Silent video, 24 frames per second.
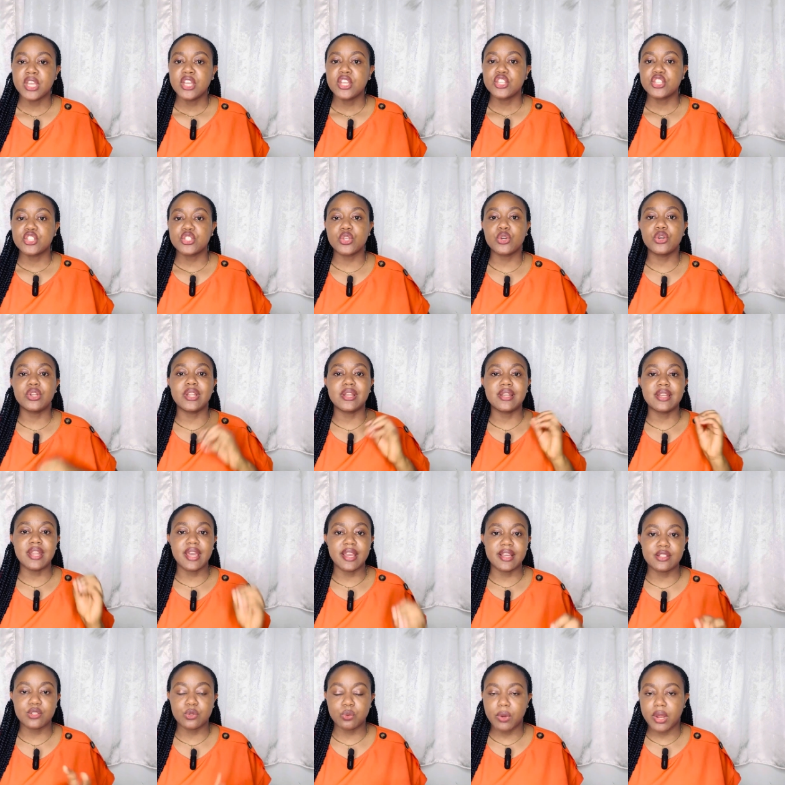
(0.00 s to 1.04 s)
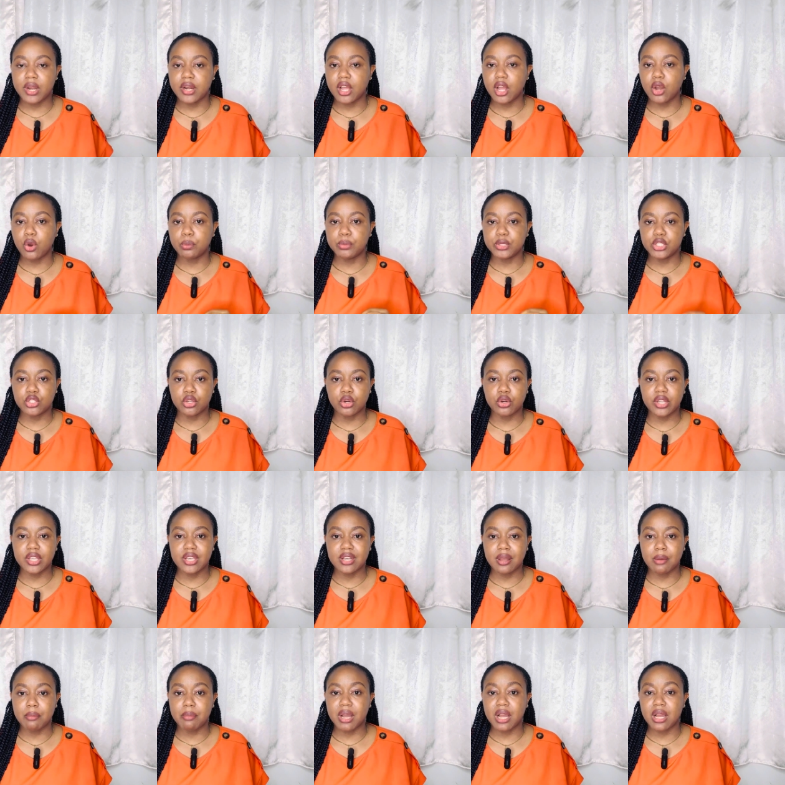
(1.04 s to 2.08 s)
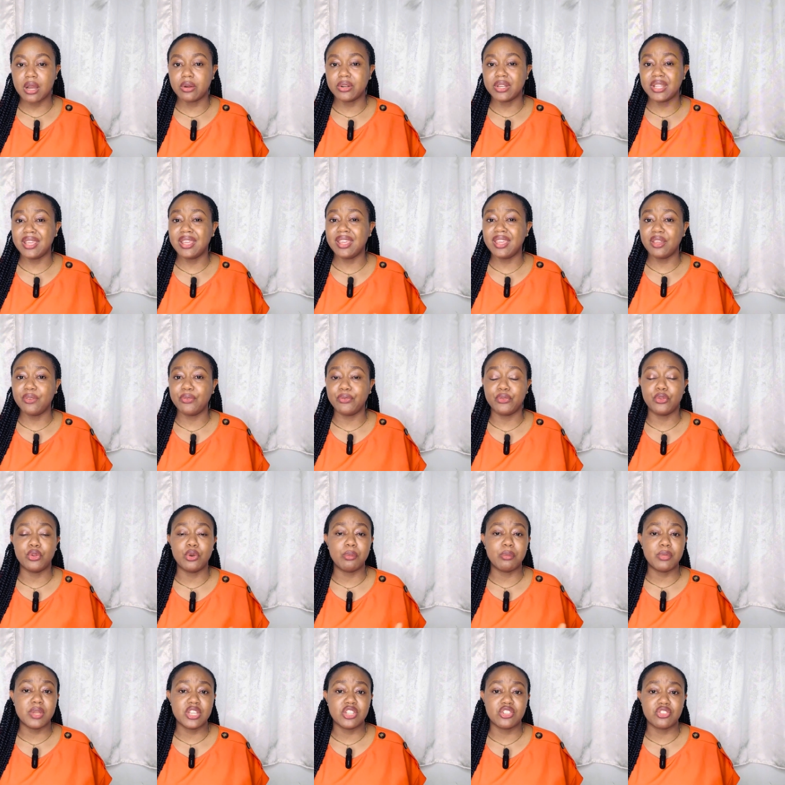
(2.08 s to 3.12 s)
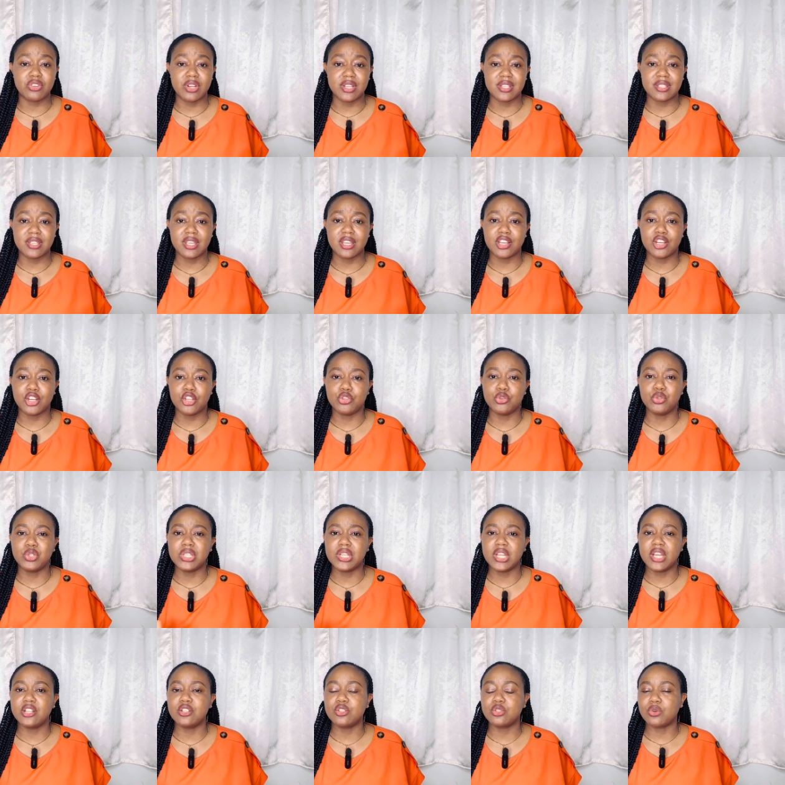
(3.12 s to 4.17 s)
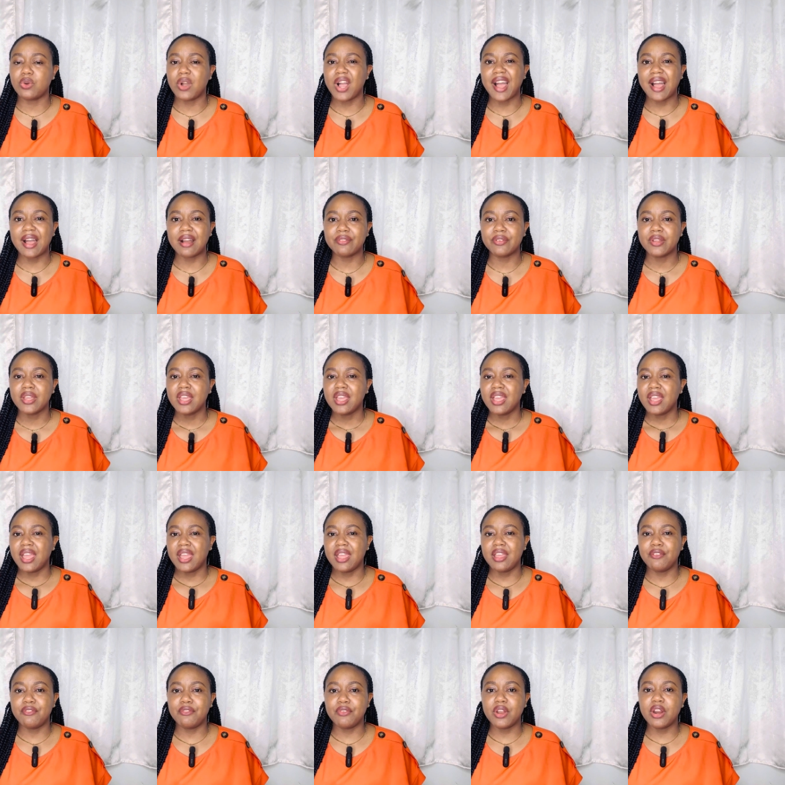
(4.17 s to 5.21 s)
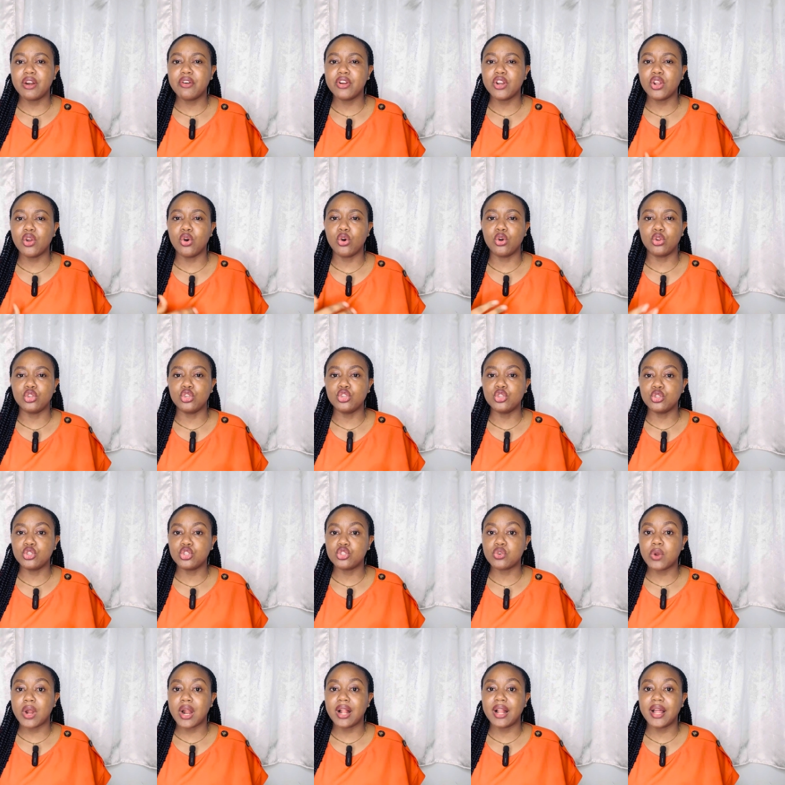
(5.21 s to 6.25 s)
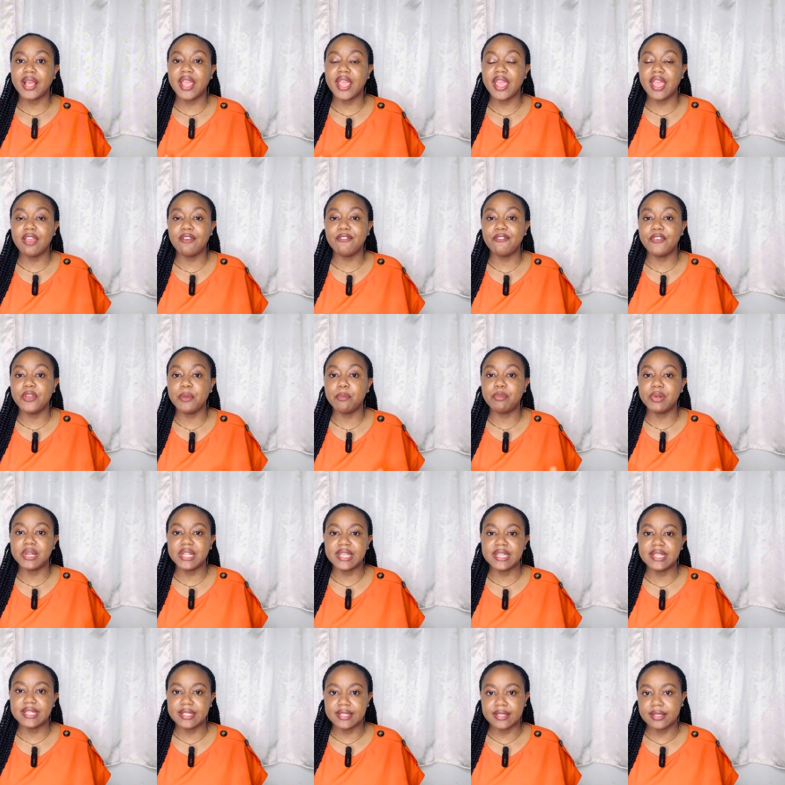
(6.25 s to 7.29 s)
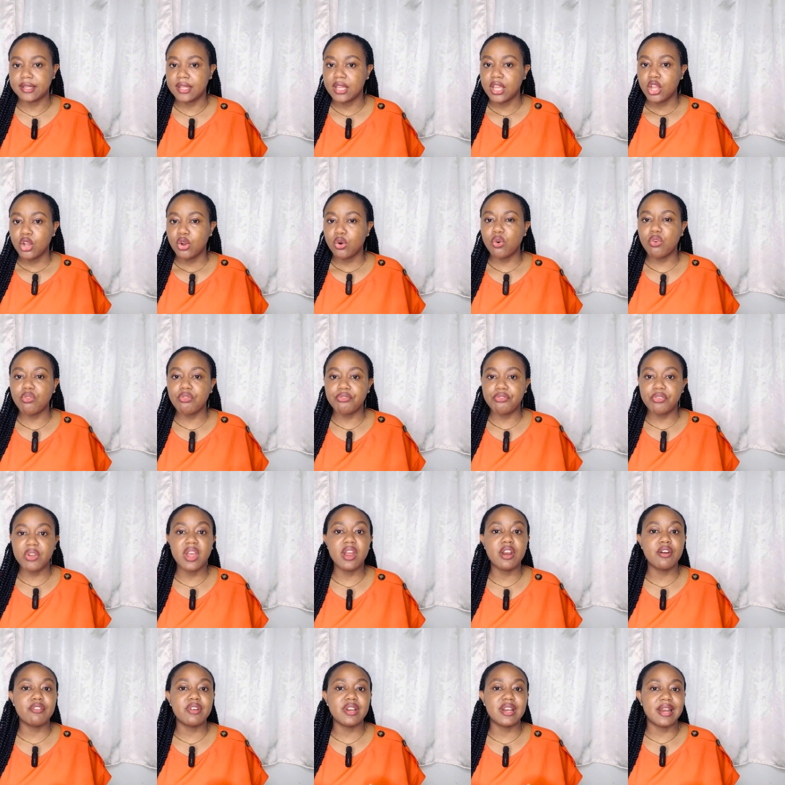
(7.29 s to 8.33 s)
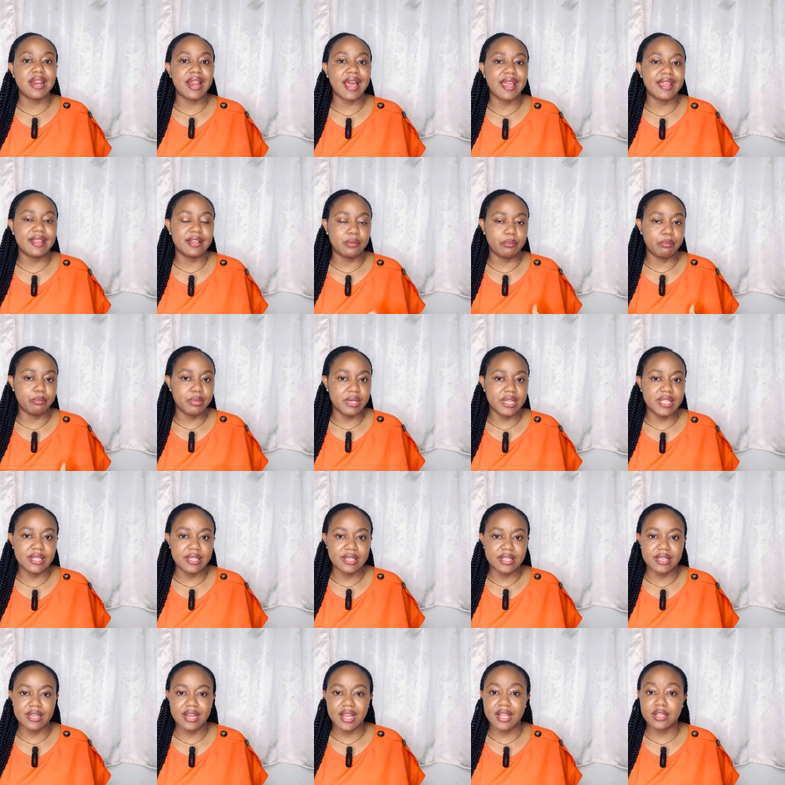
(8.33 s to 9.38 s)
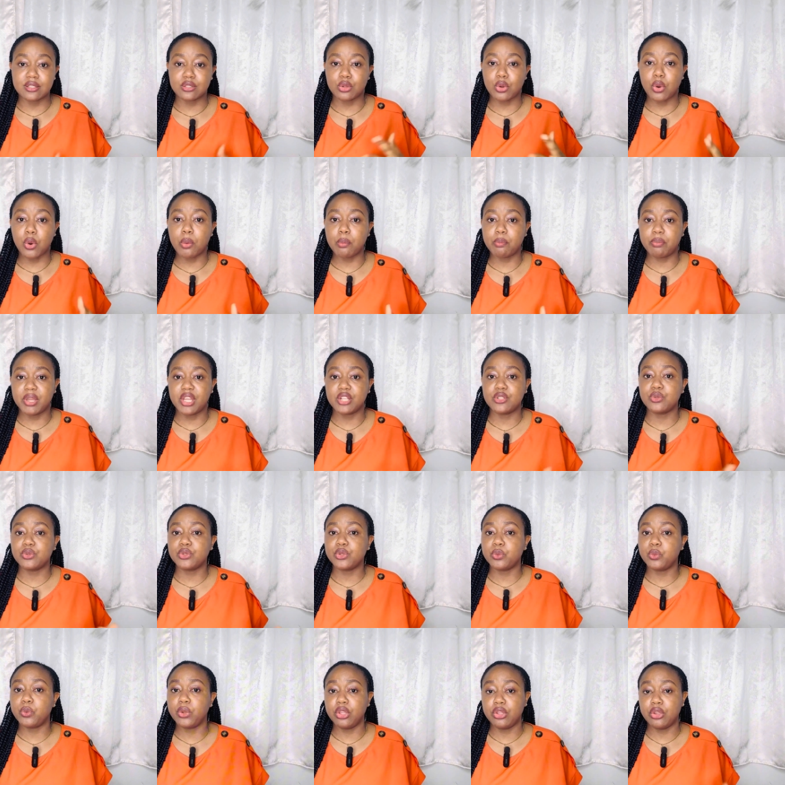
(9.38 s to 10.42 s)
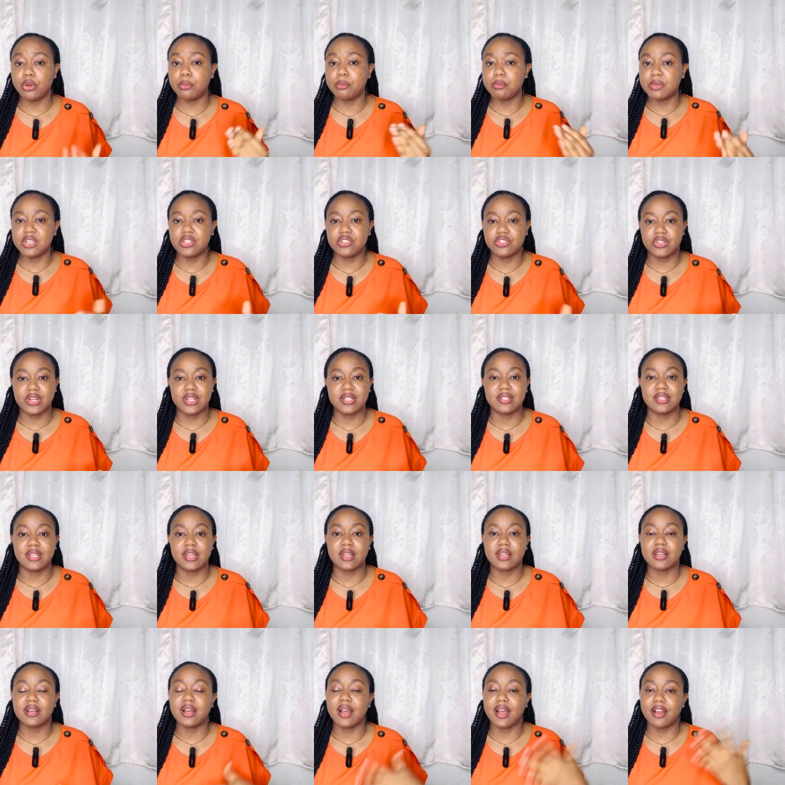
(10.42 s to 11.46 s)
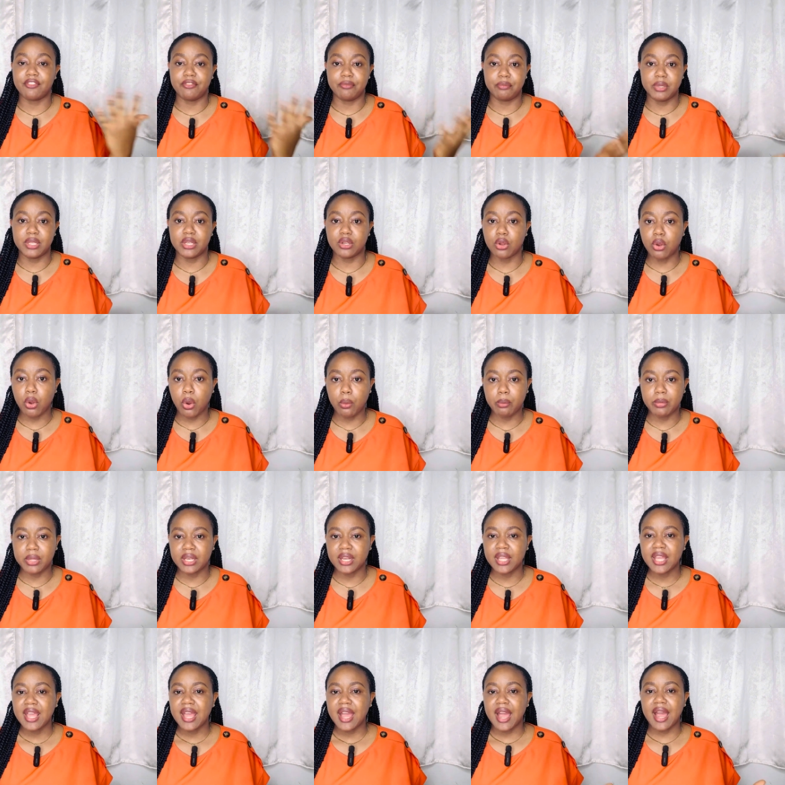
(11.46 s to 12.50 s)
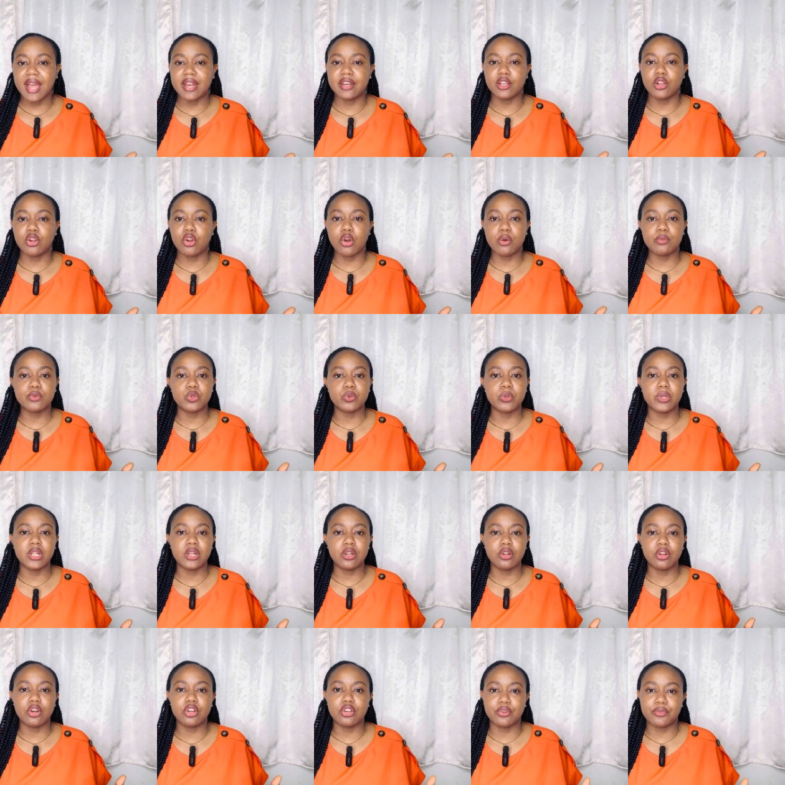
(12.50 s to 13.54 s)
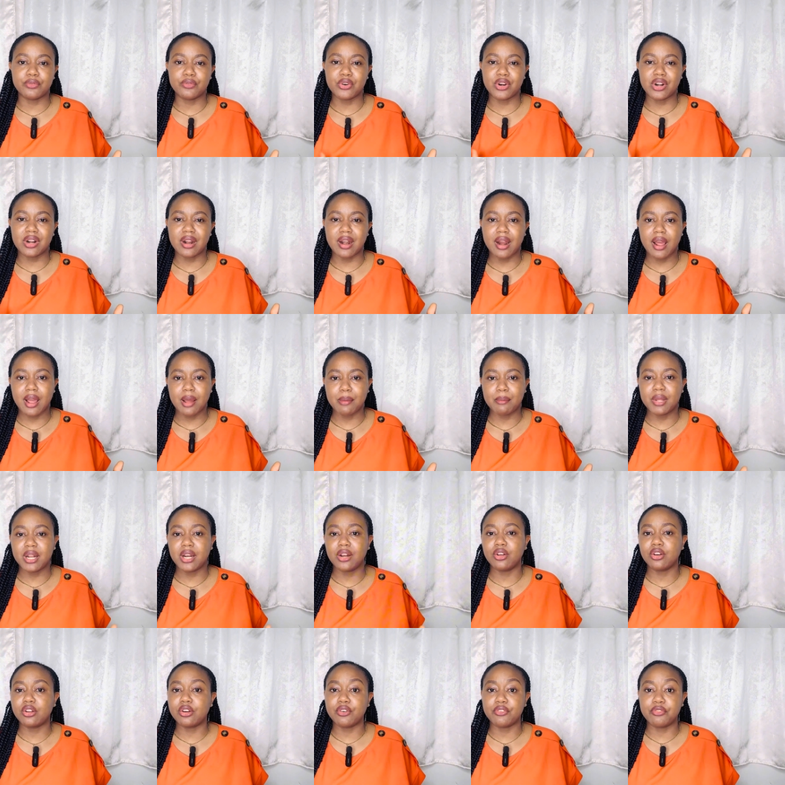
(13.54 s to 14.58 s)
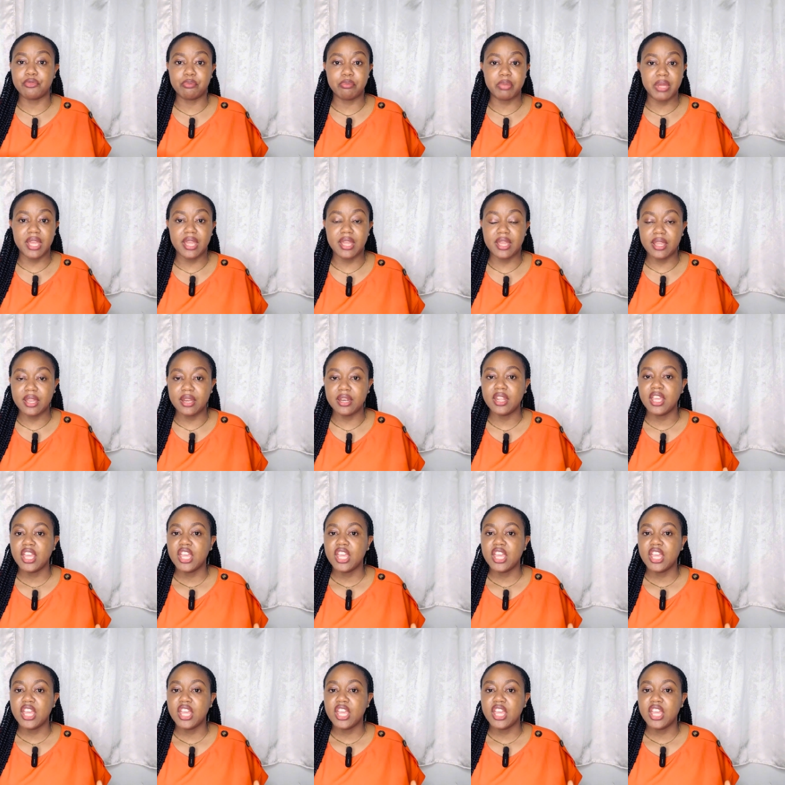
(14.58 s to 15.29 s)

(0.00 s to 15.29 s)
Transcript: So the next one I'll be talking about, if your menstrual cycle you tend to have a very unusual heavy bleeding or very light bleeding as compared to the way your menstrual cycle have been coming, and it comes with a lot of cramp, a lot of pain,